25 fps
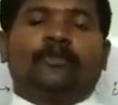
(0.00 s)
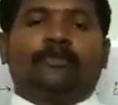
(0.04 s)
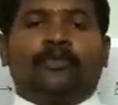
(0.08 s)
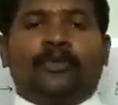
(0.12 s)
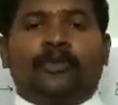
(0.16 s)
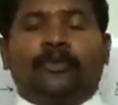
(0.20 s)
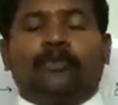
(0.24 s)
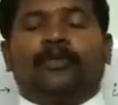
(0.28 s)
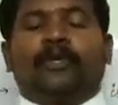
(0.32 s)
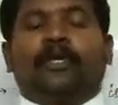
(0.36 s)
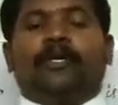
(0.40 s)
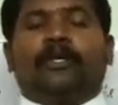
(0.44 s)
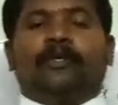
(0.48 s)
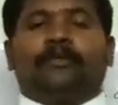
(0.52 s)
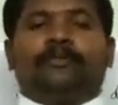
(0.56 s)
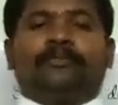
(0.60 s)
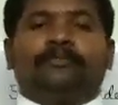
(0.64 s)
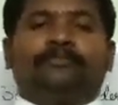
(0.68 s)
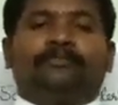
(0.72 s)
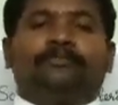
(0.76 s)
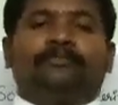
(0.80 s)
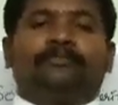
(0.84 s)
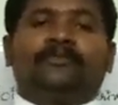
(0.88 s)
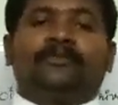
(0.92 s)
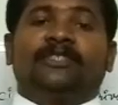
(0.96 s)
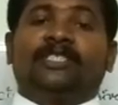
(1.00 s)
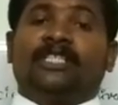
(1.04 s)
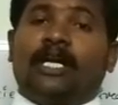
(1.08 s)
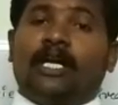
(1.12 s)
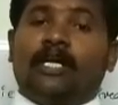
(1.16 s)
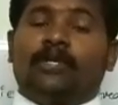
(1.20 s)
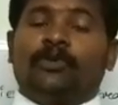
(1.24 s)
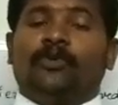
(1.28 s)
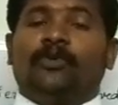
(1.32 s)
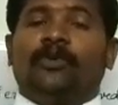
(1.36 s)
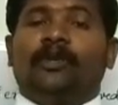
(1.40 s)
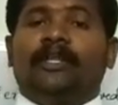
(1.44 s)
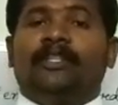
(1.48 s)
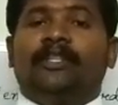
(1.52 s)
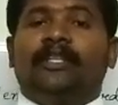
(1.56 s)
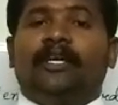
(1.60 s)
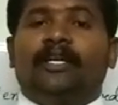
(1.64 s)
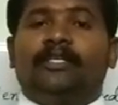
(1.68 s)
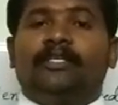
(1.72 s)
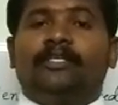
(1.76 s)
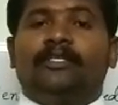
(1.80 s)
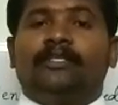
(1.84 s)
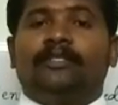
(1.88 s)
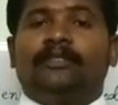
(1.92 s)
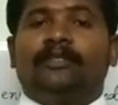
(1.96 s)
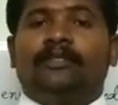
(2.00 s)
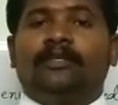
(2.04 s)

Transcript: prepare. Not only that,